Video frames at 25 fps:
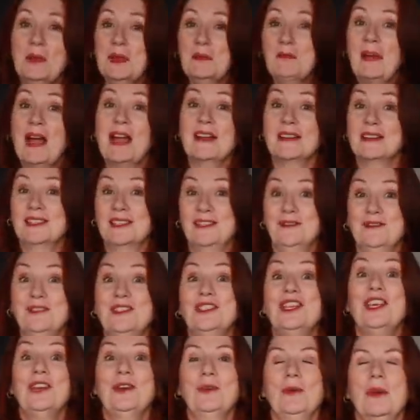in packs of
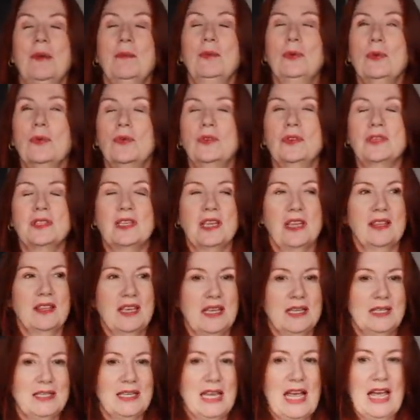two. I bought
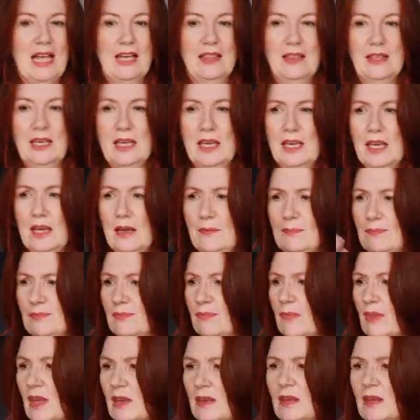this at the um,